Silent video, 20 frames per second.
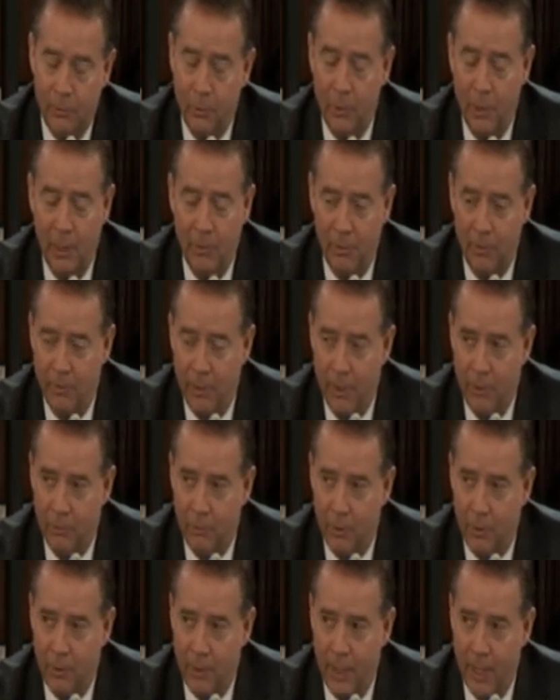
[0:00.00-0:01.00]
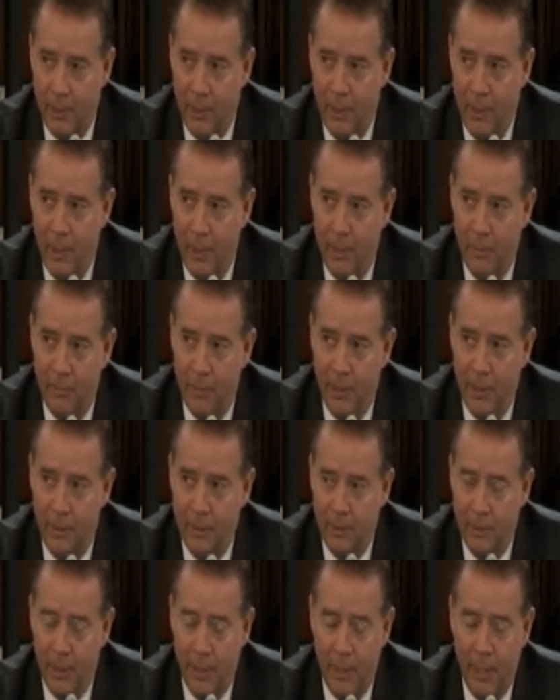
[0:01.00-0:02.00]
We'll keep you posted on that,
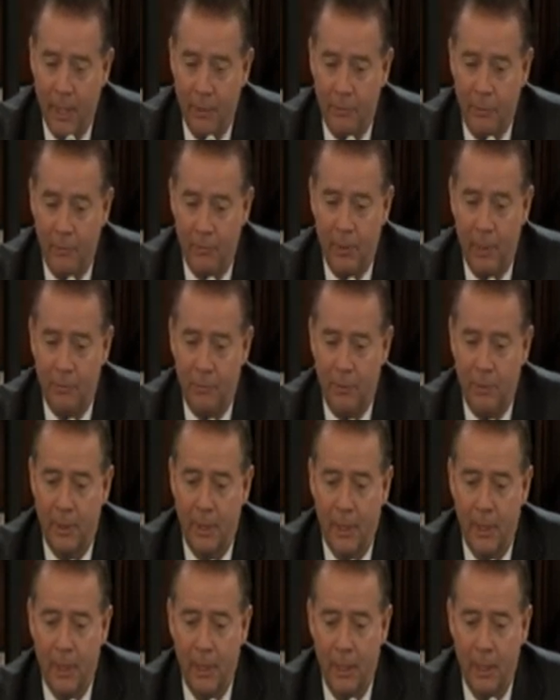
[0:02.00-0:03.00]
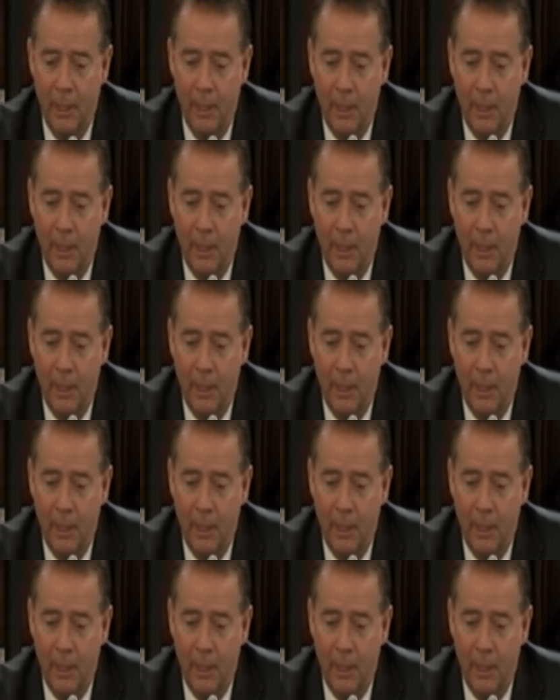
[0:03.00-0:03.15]
but as of yesterday,